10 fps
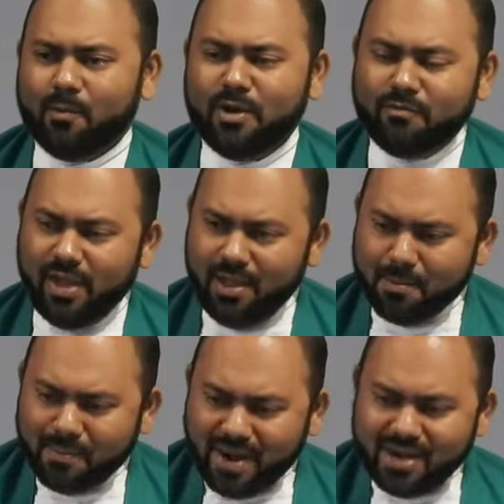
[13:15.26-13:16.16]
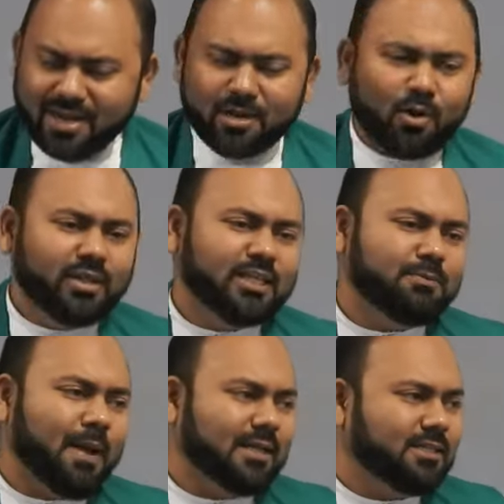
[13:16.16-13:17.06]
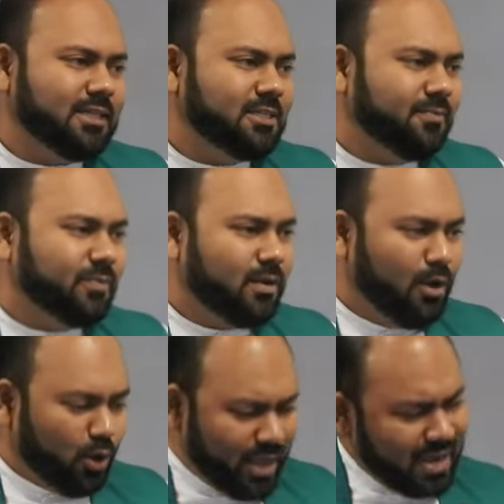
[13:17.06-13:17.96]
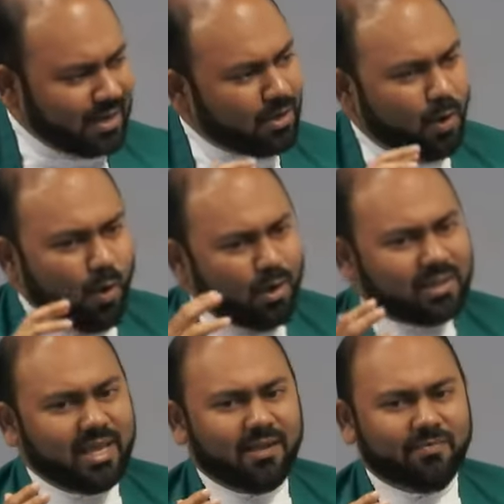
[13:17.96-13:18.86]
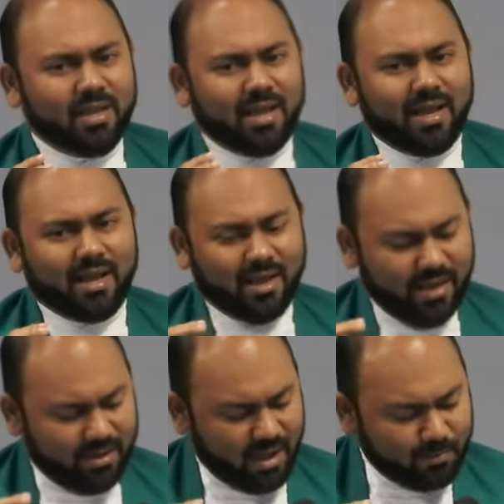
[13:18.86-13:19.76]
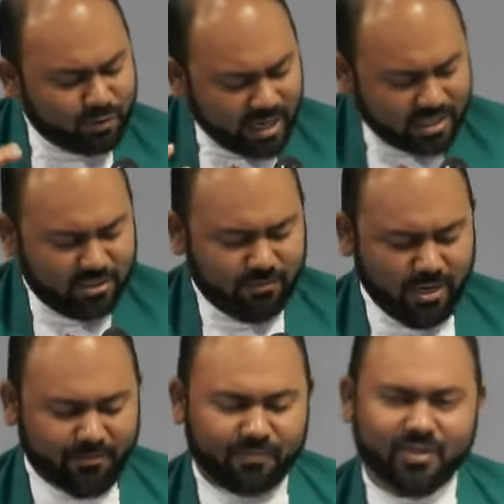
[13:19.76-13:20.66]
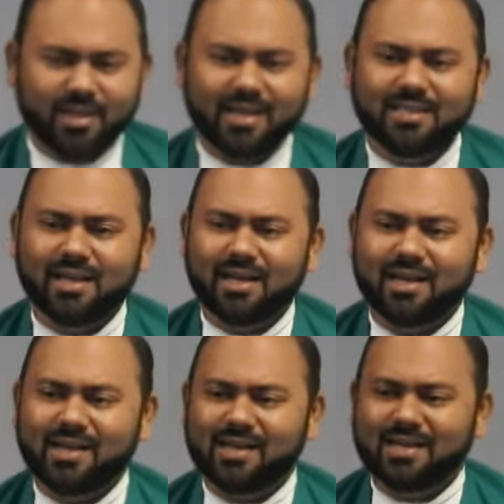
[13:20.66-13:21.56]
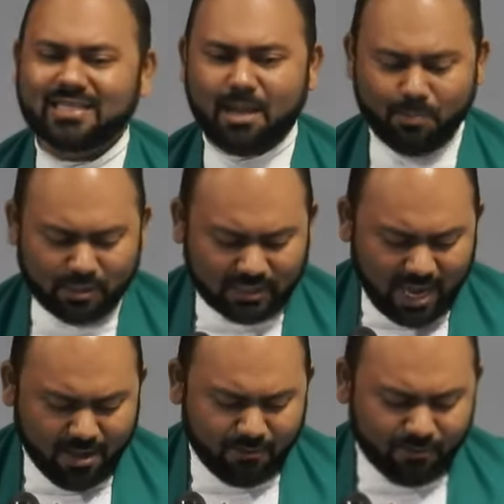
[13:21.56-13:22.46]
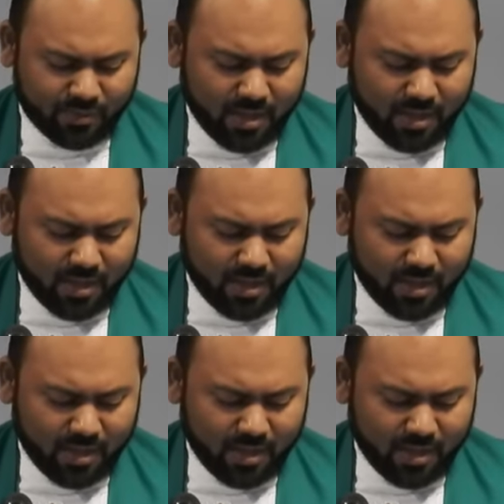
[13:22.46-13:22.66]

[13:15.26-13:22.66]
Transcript: when we meditate on this passage, looking at the whole thing objectively in the disciples' life,